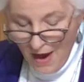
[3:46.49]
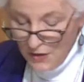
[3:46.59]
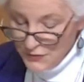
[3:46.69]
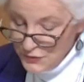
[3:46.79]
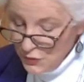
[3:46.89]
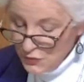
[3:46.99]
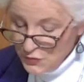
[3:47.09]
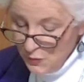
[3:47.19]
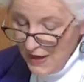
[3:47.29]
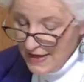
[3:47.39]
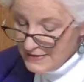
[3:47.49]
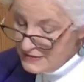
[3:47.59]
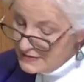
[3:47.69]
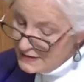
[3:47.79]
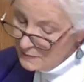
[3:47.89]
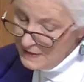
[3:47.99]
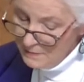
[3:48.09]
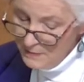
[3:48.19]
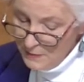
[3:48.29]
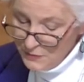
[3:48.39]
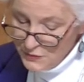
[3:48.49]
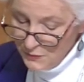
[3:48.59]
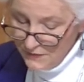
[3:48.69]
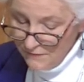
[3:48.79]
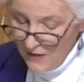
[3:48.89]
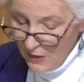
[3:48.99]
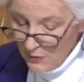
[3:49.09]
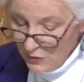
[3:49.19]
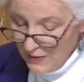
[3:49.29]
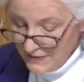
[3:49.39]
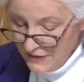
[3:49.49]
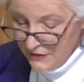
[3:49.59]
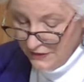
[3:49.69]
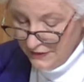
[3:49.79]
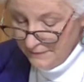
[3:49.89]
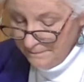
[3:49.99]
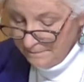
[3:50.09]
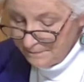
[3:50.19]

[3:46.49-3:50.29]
Our circles were asked to submit members with the following criteria.